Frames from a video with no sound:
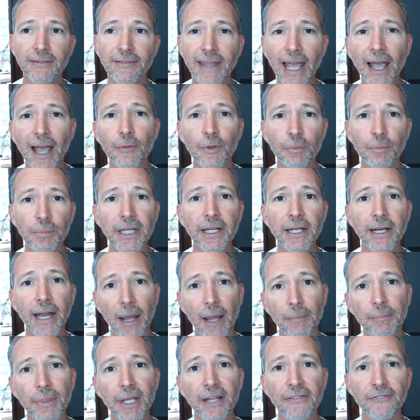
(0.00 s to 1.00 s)
That would be an
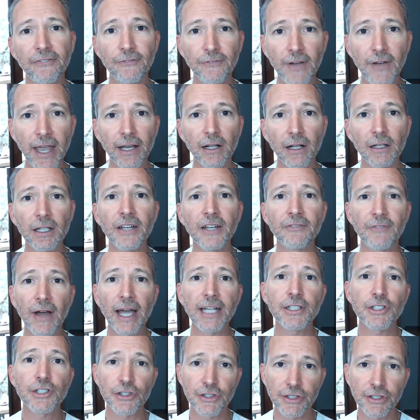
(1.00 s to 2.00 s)
epic fail if
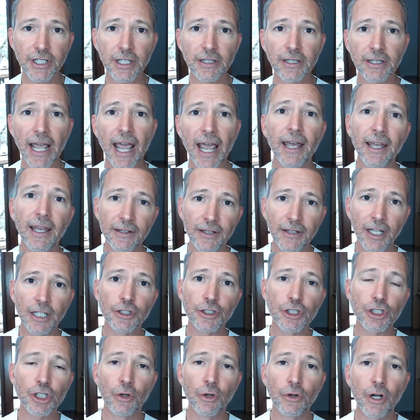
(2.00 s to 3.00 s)
I just did that and then
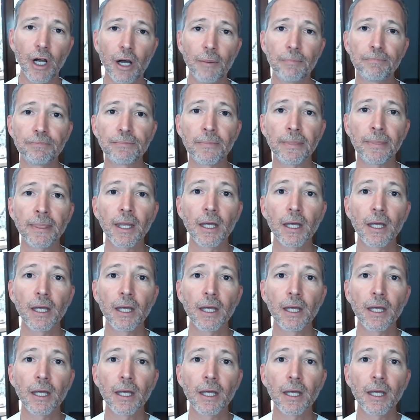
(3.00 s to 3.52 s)
showed up.